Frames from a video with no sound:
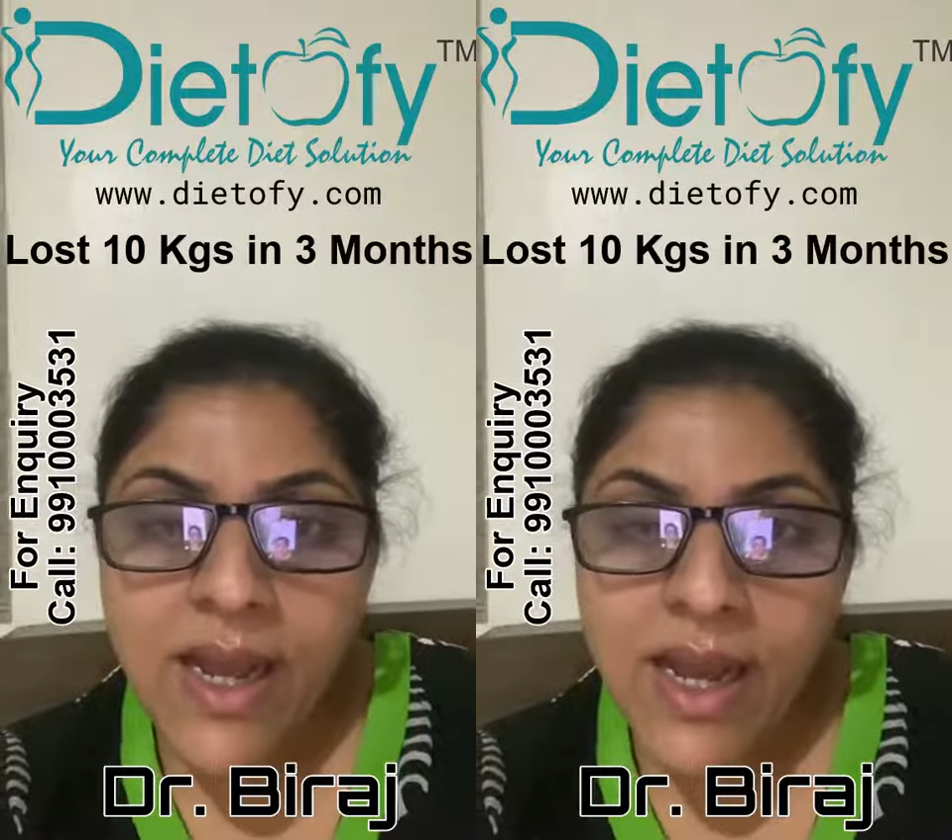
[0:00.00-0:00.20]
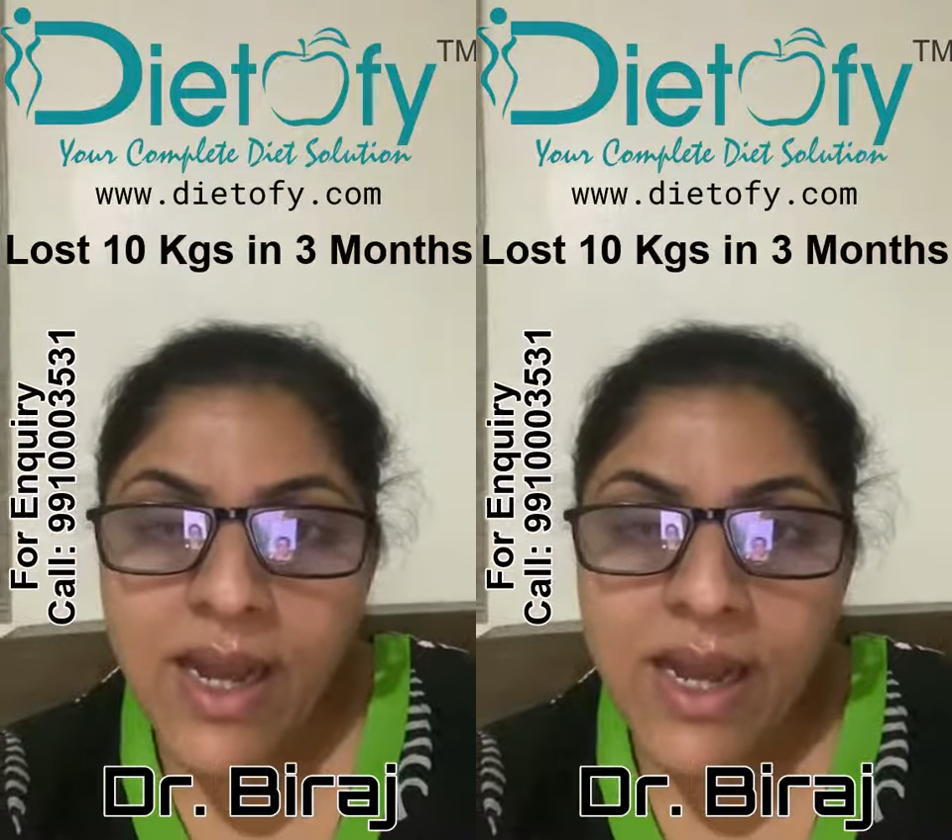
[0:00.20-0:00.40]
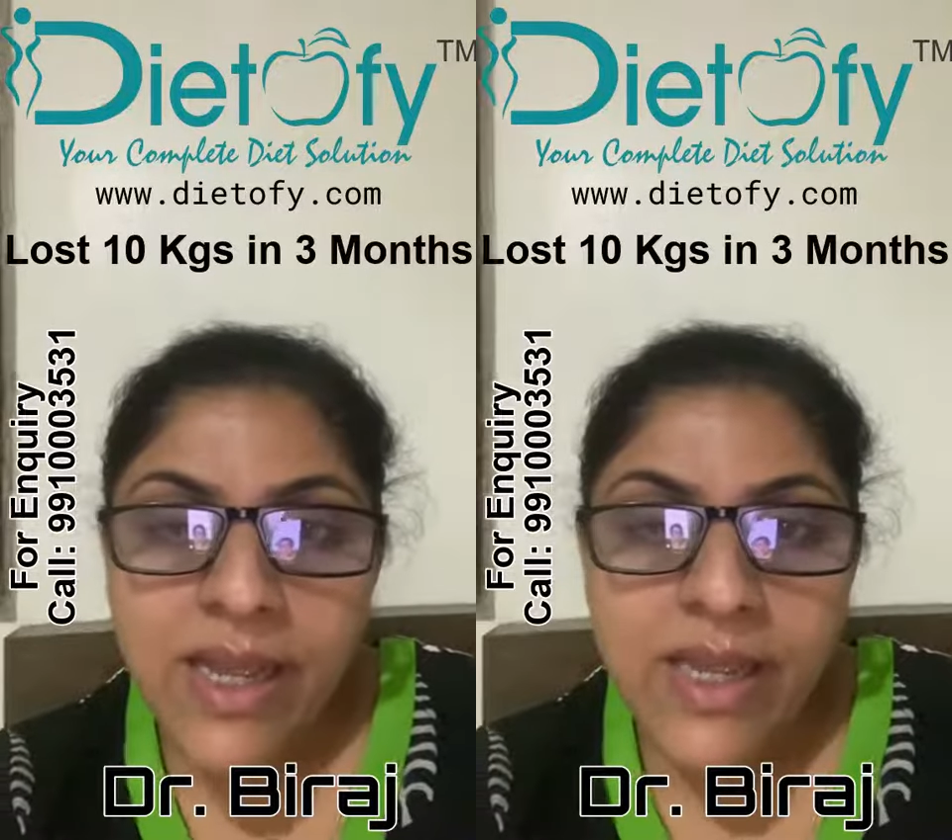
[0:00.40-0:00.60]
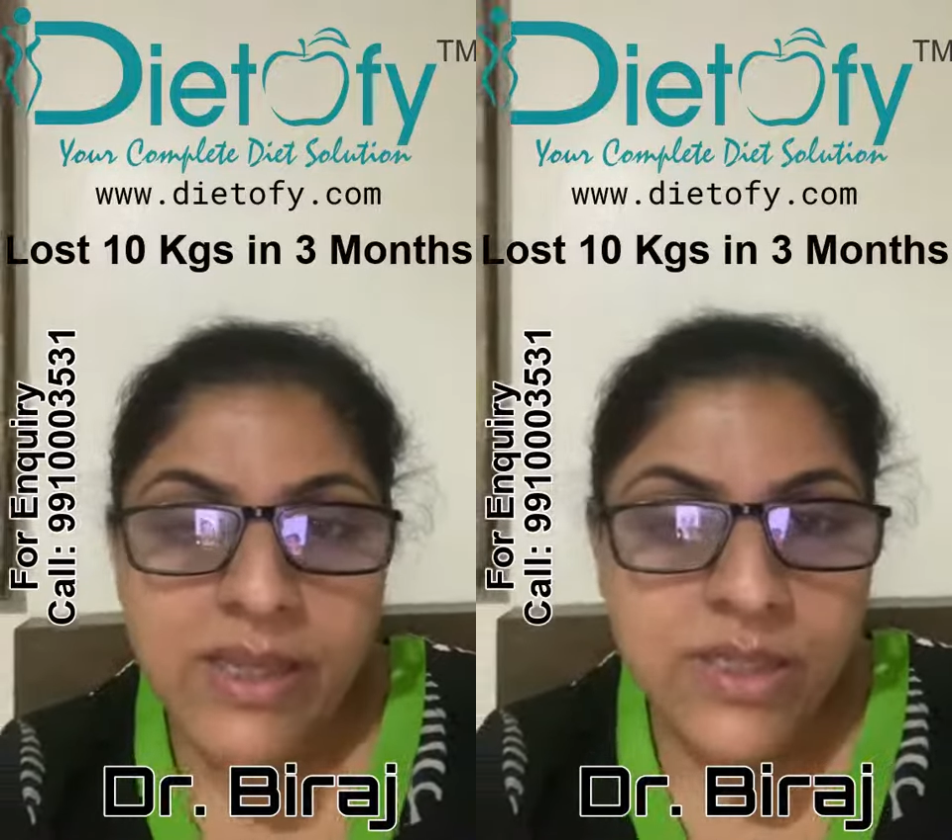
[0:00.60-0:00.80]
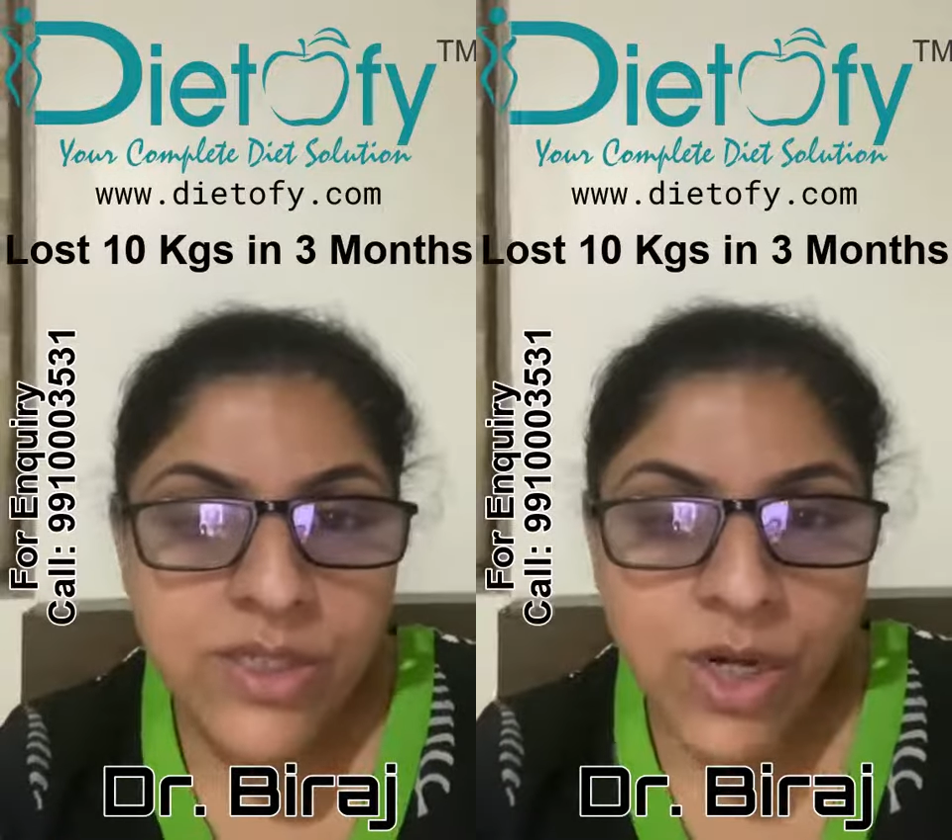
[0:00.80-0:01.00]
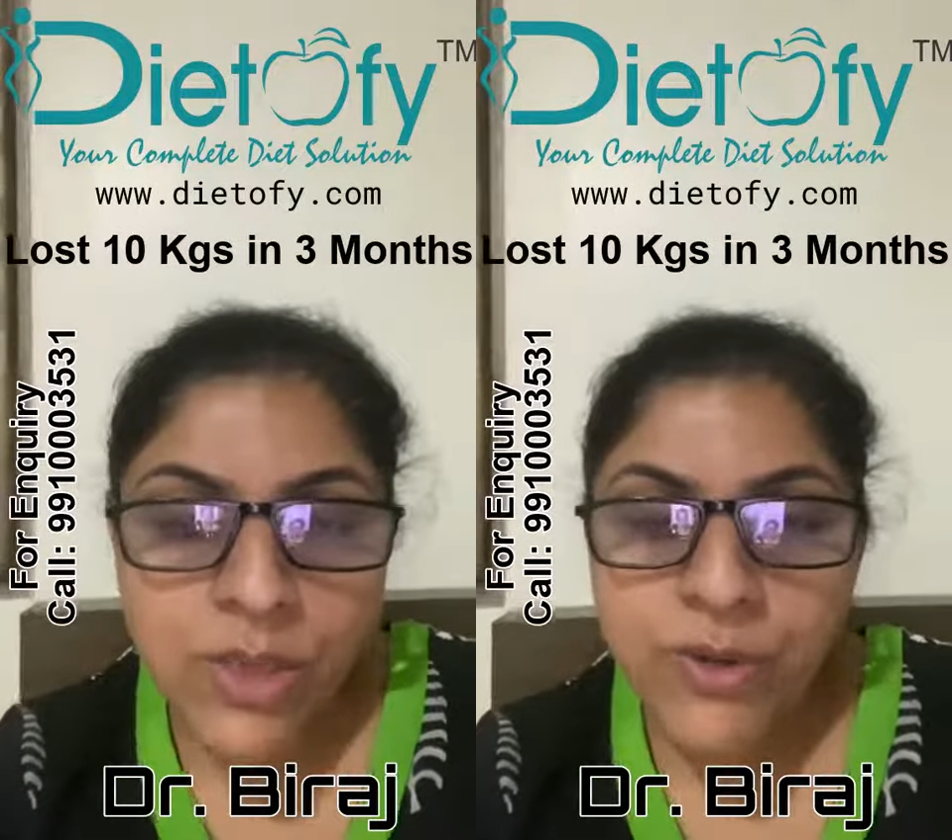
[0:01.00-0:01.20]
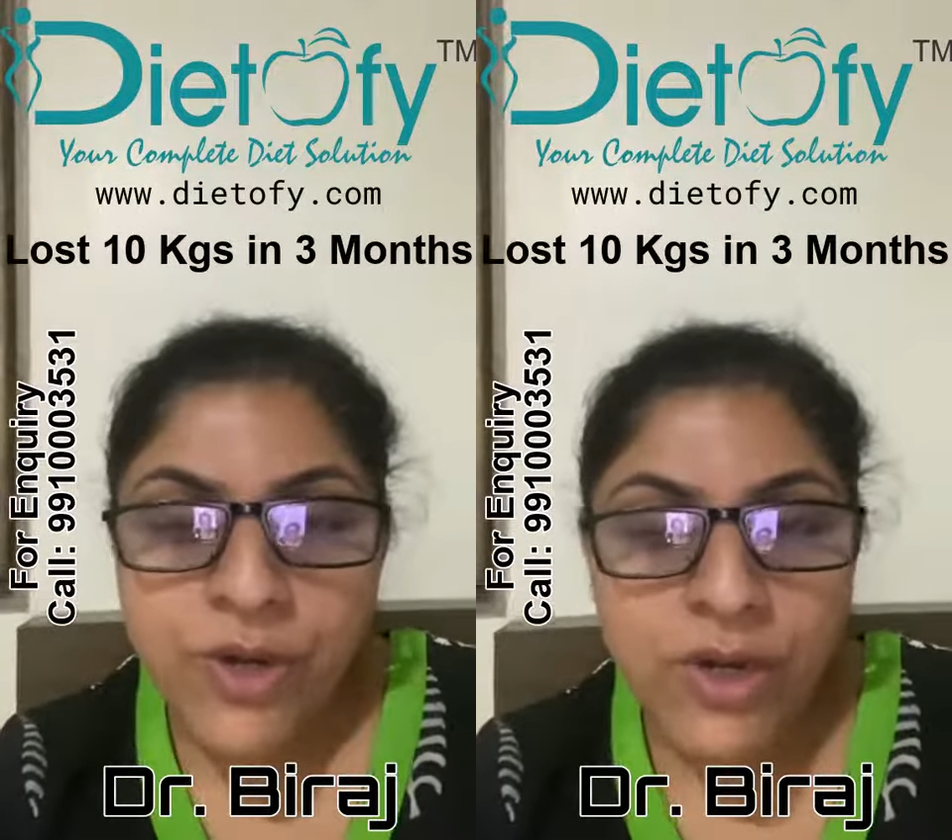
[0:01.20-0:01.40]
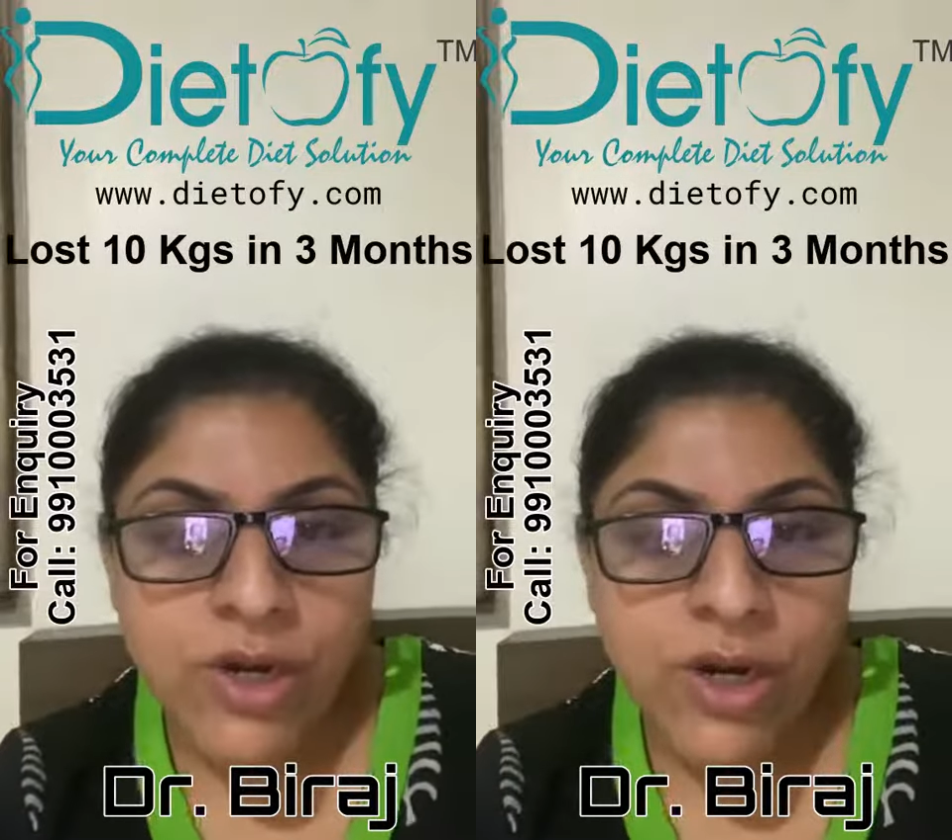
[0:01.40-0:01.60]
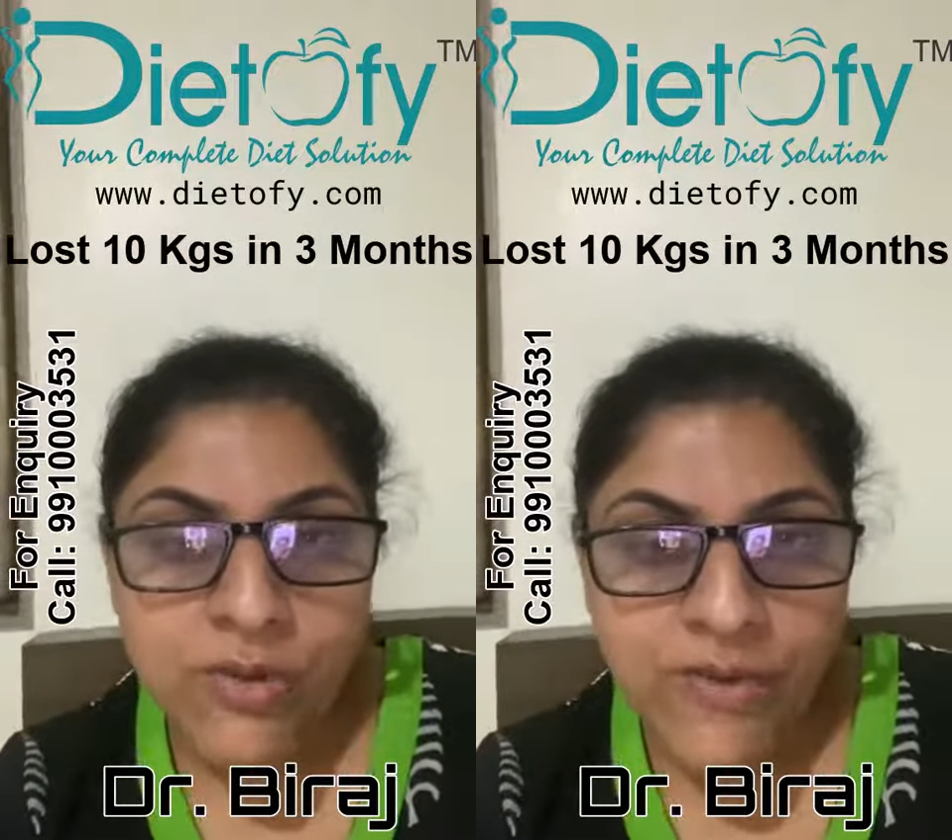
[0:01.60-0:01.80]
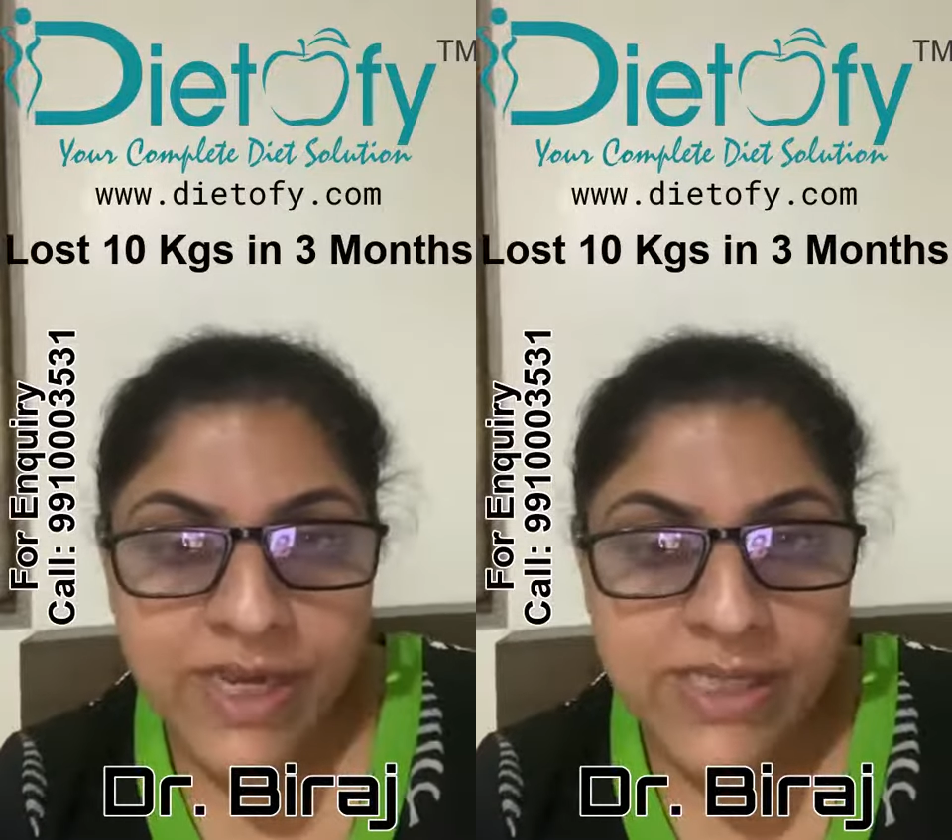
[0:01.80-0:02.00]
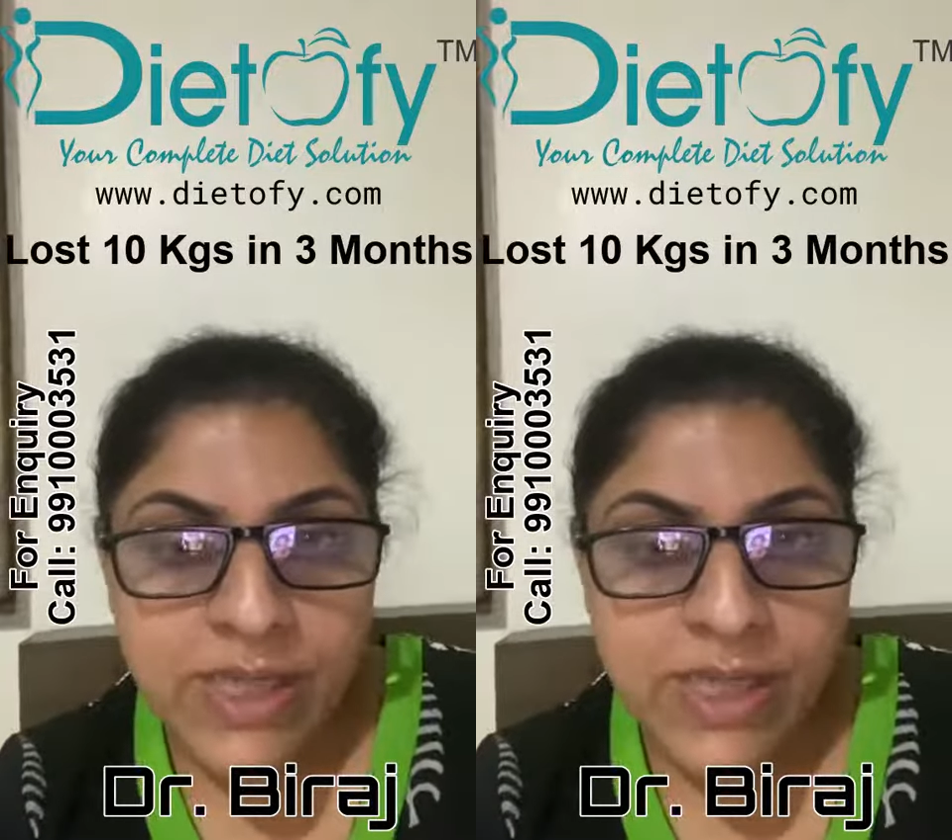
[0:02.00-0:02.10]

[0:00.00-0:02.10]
i did not put on a lot of weight